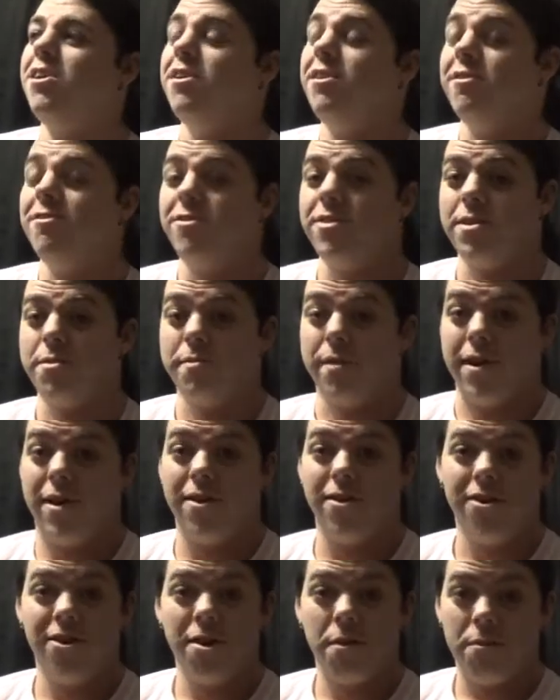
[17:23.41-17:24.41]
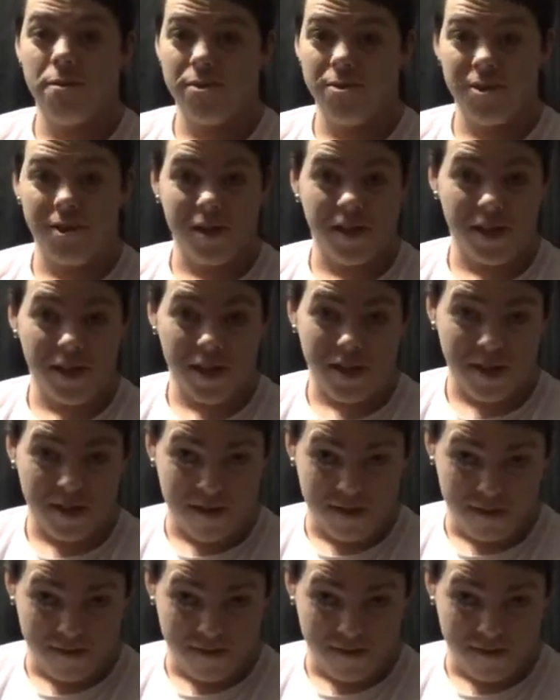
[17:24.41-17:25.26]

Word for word: With my horrible singing.